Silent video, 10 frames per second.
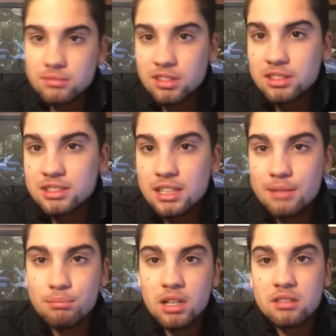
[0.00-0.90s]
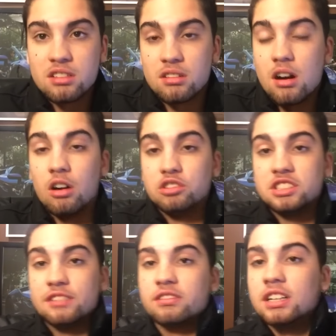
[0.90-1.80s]
look the same, but they're all
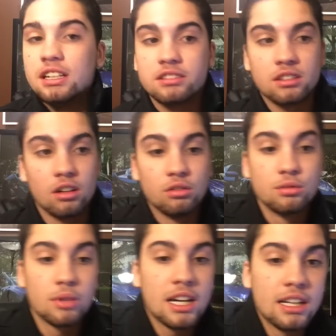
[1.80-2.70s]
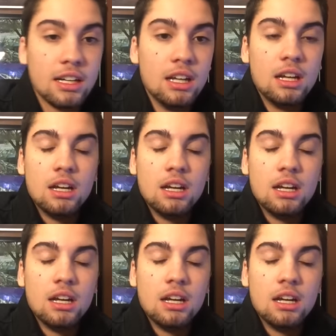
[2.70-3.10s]
different in their own way